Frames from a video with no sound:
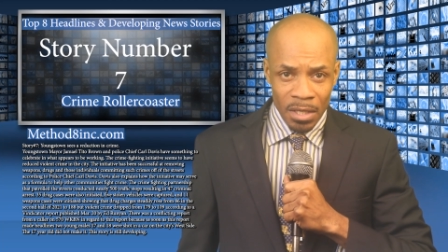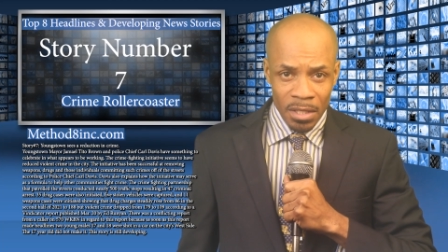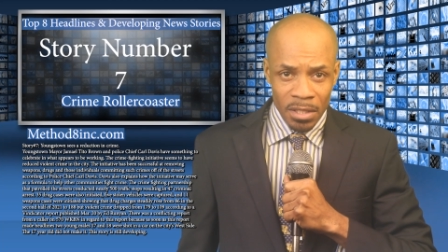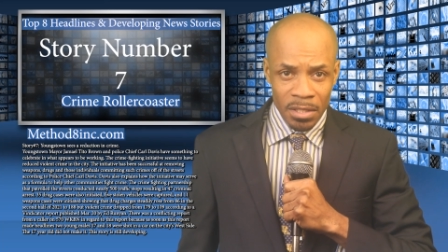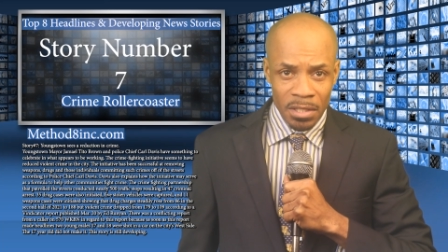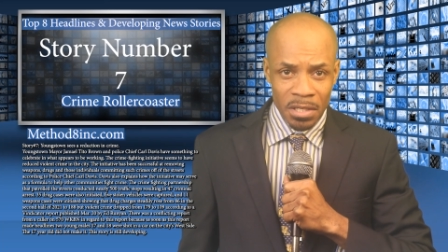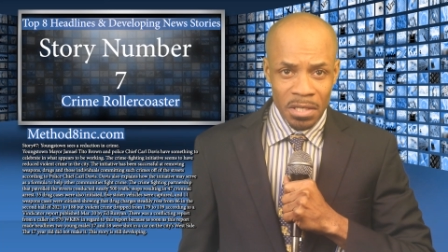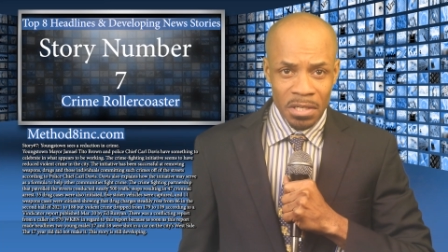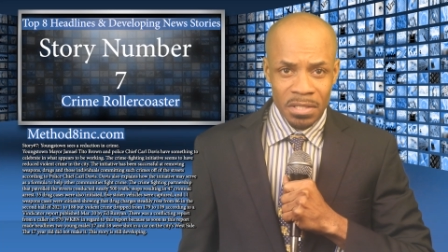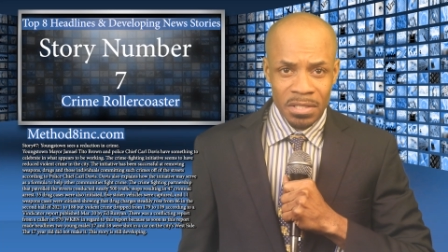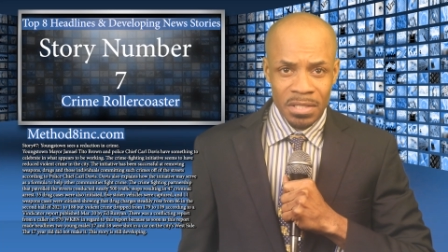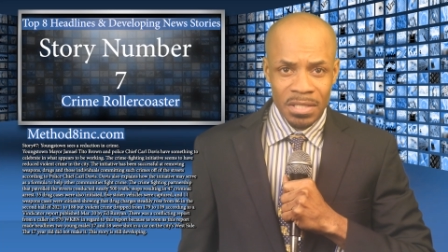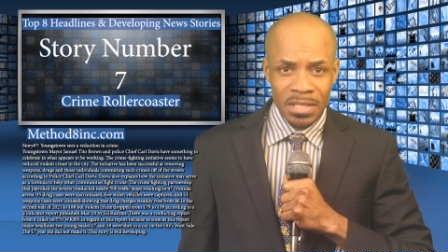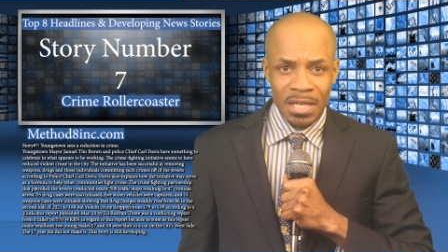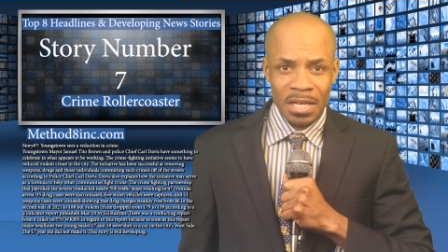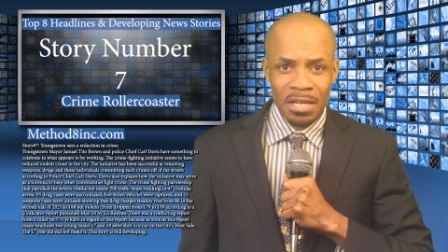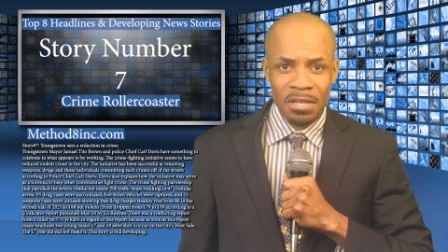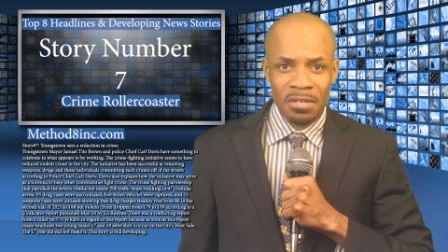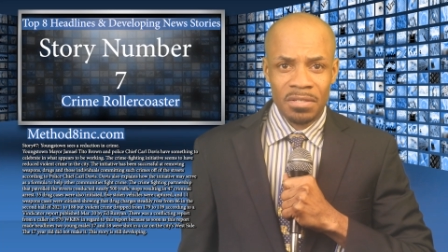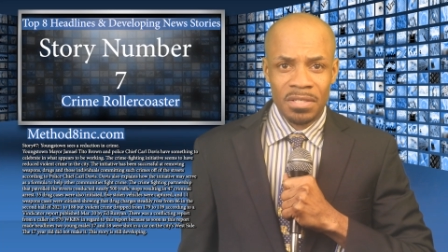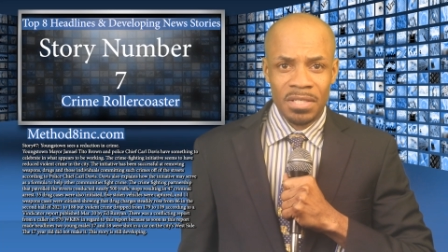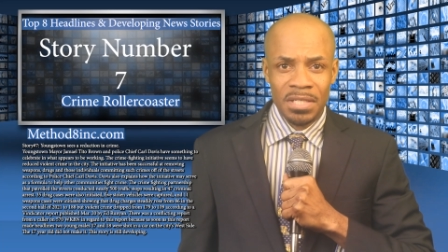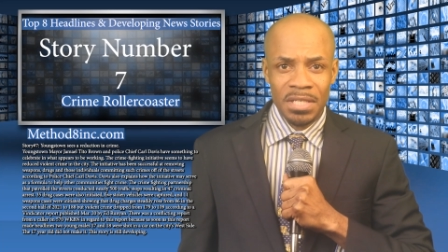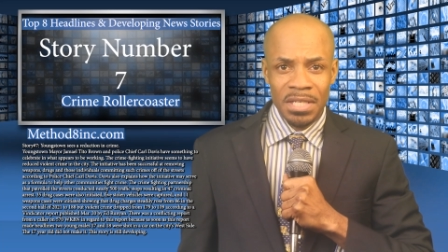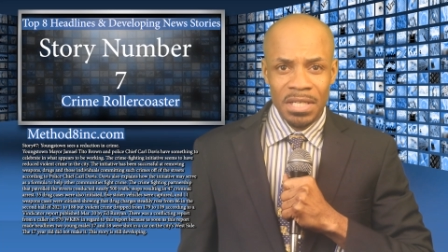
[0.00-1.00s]

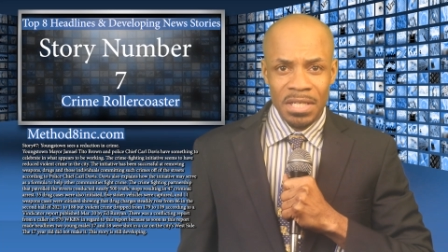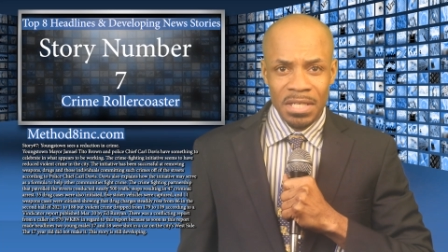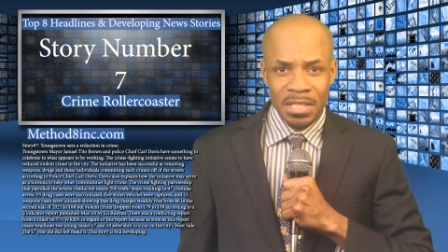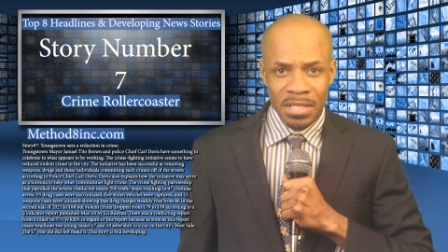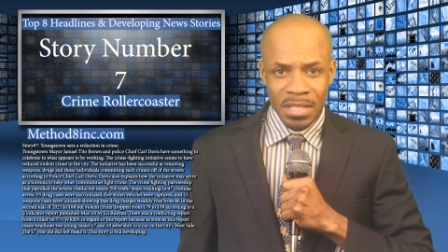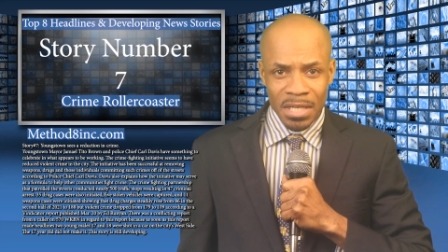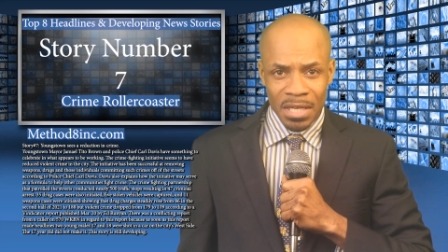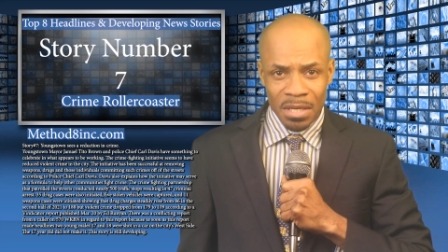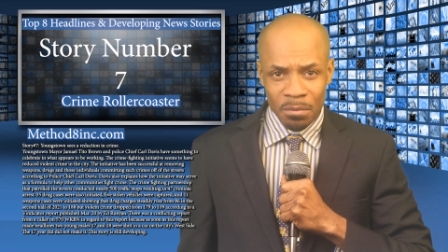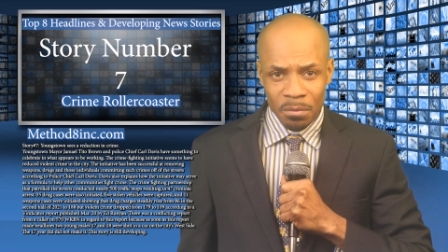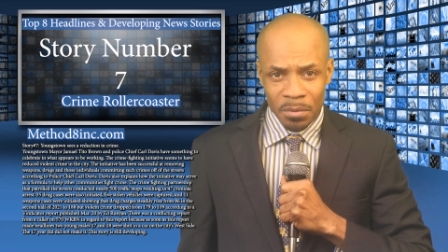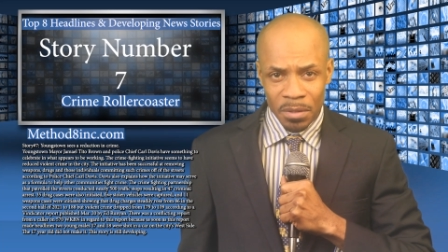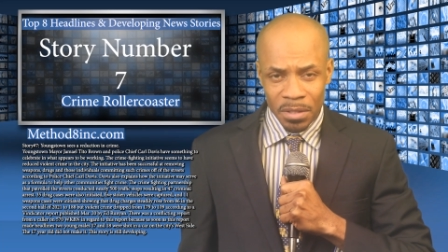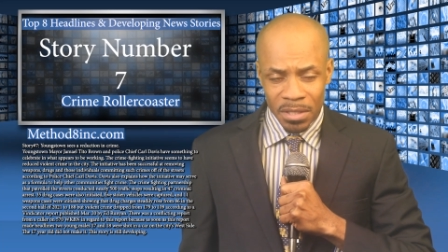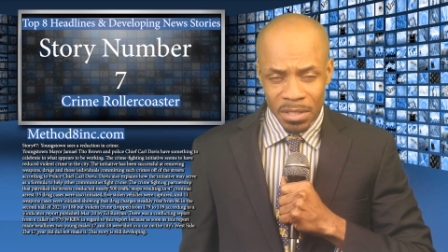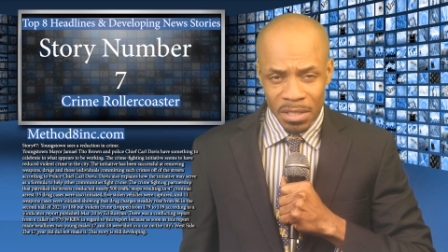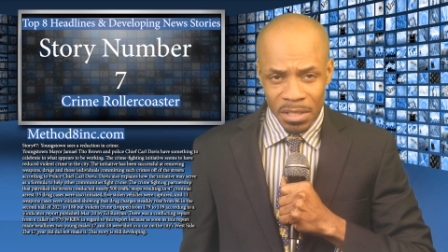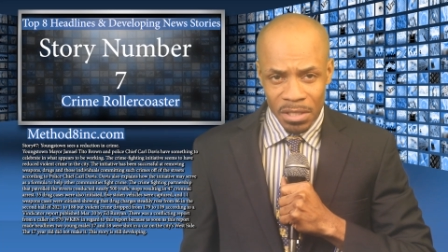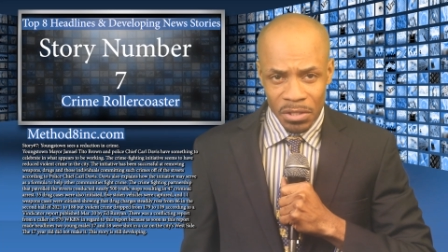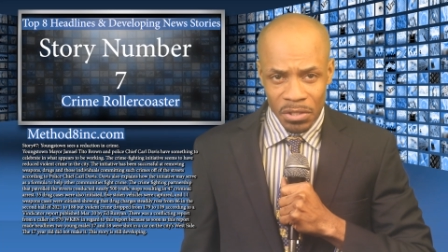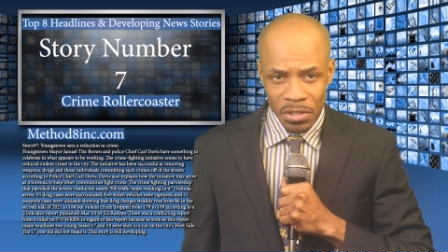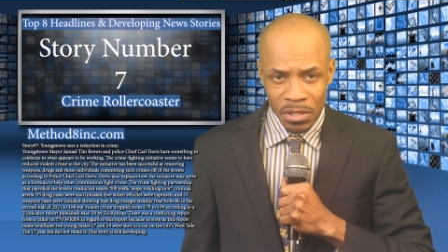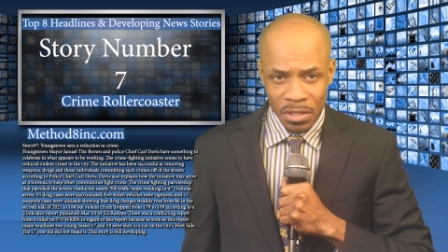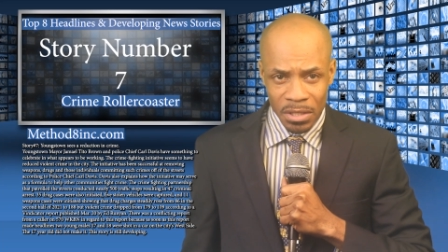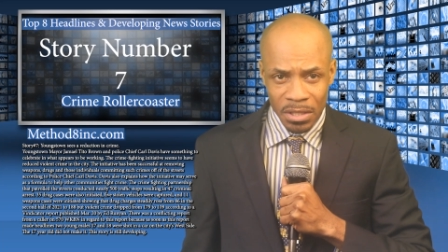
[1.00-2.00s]
Youngstown sees a
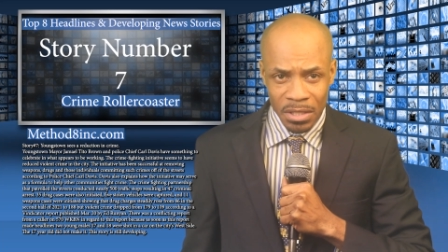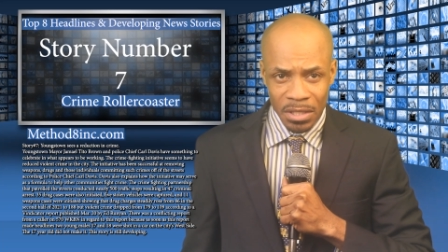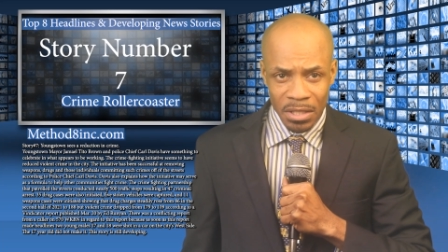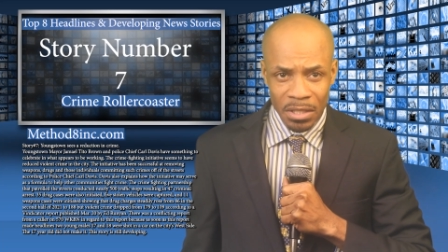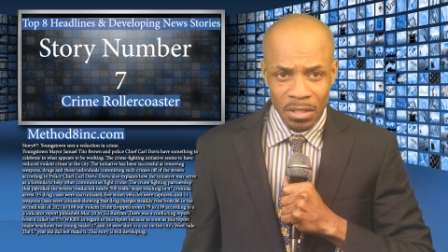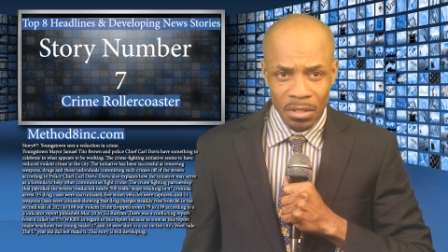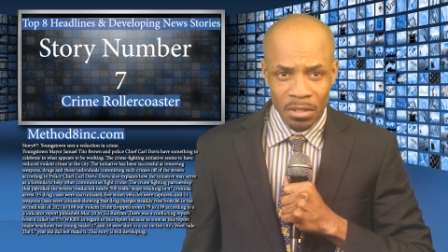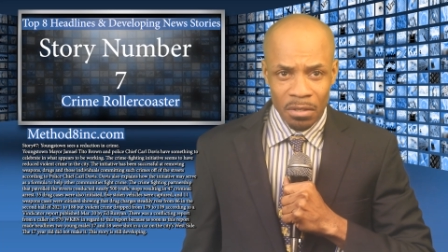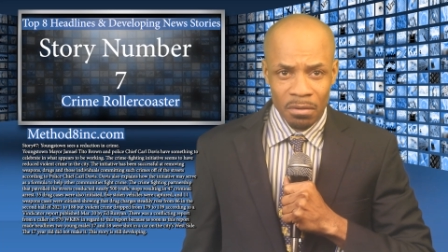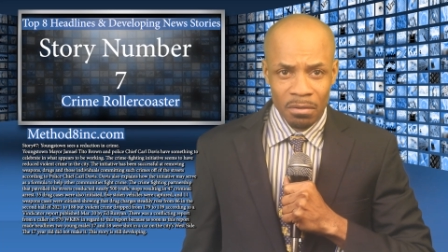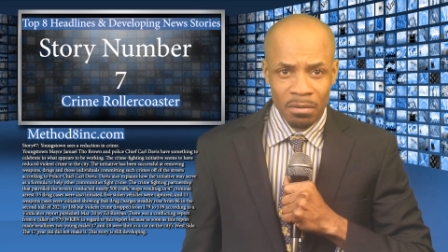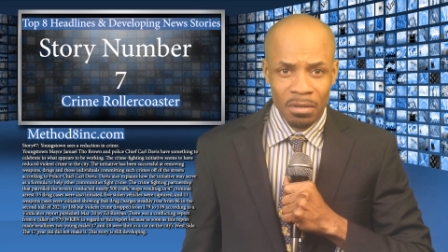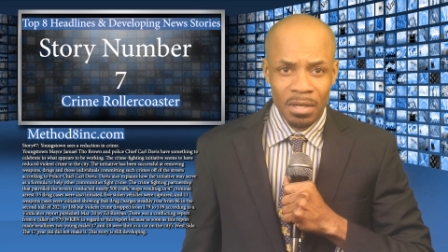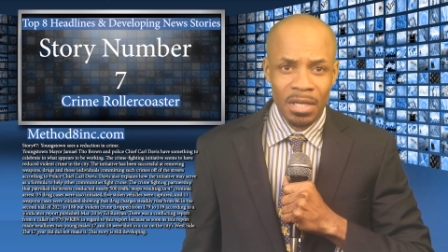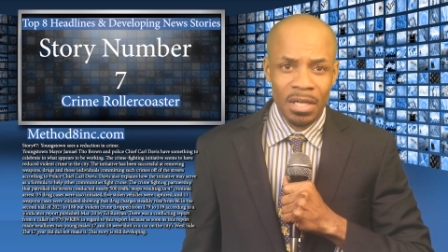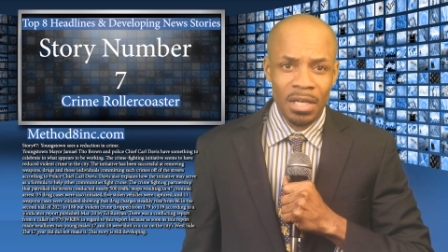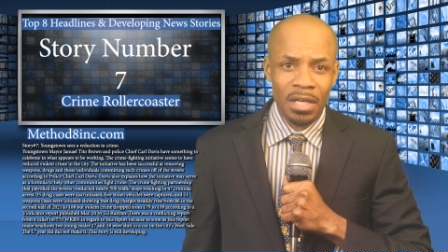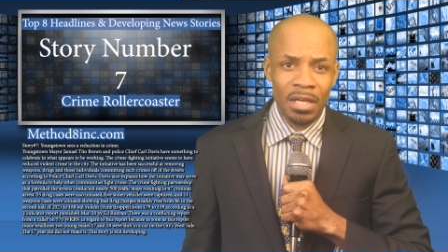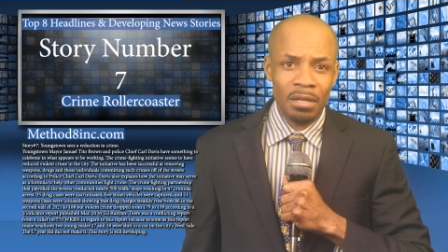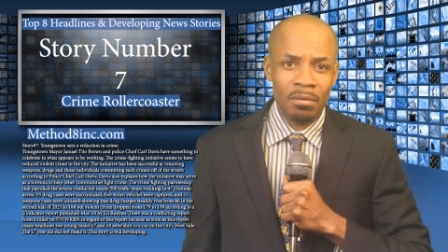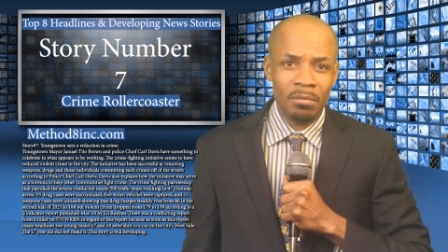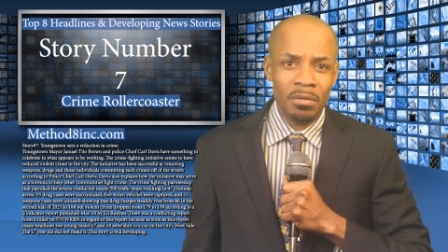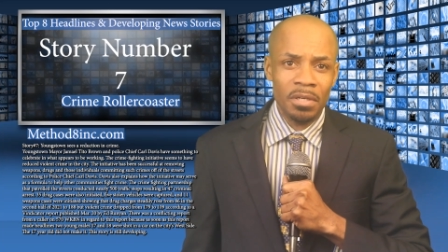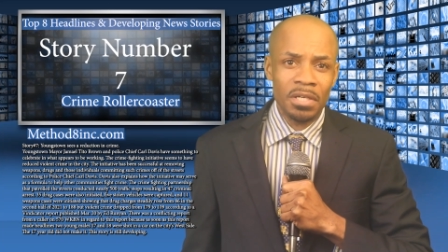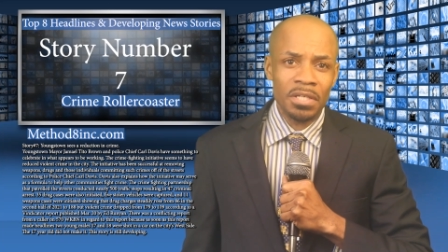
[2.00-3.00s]
reduction in crime.